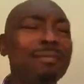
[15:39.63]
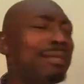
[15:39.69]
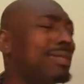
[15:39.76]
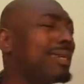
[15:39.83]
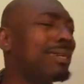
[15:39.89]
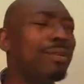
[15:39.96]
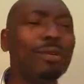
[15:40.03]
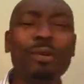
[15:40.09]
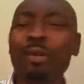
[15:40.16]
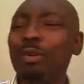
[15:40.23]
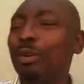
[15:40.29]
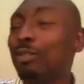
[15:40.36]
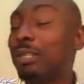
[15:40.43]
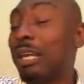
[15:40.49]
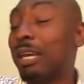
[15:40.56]
everything going
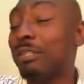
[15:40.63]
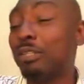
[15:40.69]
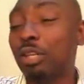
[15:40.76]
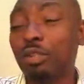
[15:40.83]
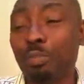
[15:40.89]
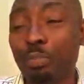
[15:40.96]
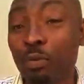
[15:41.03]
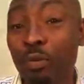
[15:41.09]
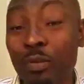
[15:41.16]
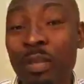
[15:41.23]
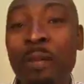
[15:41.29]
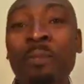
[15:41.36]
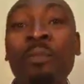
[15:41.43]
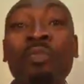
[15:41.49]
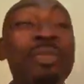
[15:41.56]
on can just prove it.
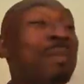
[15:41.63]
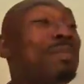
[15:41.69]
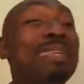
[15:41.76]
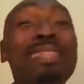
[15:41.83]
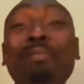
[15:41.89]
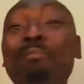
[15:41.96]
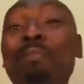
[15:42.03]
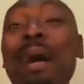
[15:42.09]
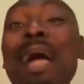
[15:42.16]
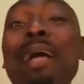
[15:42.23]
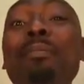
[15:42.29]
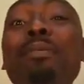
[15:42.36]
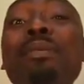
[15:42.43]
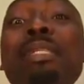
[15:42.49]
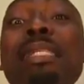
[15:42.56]
That the
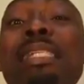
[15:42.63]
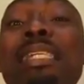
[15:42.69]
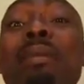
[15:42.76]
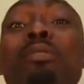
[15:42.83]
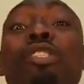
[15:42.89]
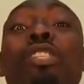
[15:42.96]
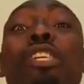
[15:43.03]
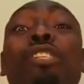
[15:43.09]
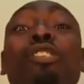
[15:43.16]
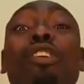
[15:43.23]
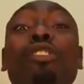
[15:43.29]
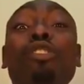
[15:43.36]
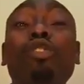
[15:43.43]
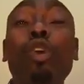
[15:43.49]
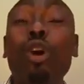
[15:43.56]
Bible, the same
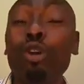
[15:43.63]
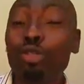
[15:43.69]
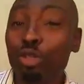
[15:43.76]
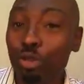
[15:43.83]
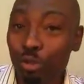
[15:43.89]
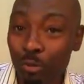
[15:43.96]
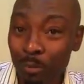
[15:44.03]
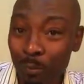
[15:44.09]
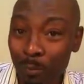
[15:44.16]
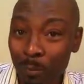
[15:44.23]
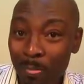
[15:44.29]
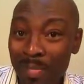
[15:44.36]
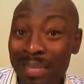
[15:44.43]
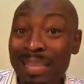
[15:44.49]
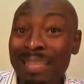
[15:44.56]
Jesus told you
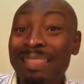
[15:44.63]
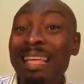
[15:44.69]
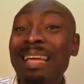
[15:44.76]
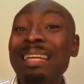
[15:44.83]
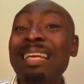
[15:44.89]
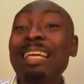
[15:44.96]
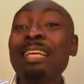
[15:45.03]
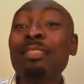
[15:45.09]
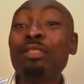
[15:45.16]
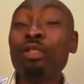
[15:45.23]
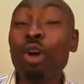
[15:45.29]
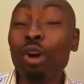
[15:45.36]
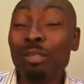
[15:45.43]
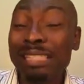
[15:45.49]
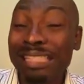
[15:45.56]
that in
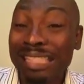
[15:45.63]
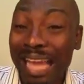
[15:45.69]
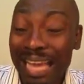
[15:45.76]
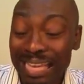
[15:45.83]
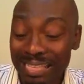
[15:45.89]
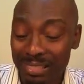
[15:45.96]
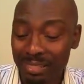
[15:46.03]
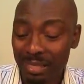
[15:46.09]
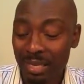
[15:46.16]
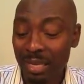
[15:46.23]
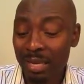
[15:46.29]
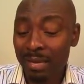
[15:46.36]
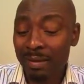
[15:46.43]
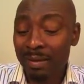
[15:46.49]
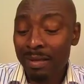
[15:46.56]
those days,
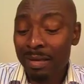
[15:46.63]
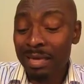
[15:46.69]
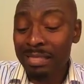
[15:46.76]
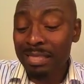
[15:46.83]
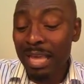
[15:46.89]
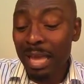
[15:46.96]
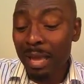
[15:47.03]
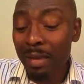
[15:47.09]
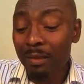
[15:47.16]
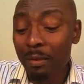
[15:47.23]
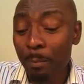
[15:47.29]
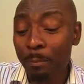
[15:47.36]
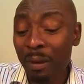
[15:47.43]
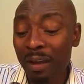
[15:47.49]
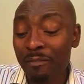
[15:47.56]
he
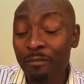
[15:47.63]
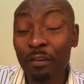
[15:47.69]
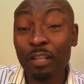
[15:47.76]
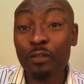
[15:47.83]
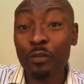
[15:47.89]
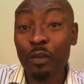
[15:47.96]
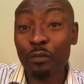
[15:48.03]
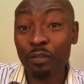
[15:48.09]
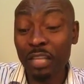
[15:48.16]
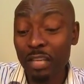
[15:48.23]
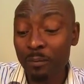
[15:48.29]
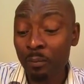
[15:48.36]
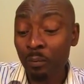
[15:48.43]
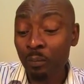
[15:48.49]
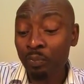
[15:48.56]
said, verse
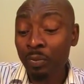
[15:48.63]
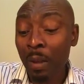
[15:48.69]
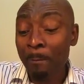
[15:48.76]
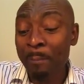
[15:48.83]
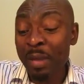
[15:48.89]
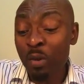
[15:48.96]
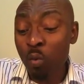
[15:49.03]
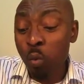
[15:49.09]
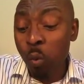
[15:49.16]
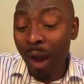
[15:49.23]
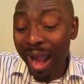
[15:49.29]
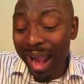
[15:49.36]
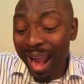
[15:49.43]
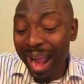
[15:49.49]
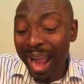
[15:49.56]
15,
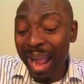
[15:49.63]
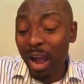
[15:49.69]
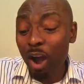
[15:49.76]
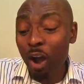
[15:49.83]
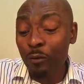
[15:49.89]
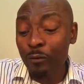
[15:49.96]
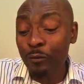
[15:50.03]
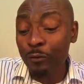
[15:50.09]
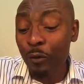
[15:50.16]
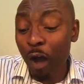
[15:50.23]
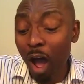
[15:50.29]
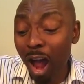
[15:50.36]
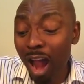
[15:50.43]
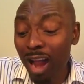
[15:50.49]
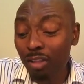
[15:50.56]
beware of
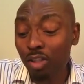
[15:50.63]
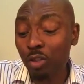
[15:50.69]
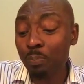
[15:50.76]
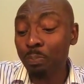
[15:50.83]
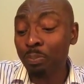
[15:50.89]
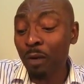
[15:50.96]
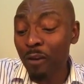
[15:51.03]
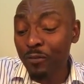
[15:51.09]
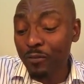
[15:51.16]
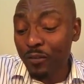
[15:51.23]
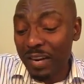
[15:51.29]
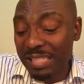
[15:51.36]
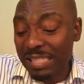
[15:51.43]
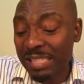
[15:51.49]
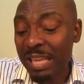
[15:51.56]
false
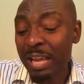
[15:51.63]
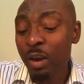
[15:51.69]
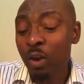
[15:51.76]
prophets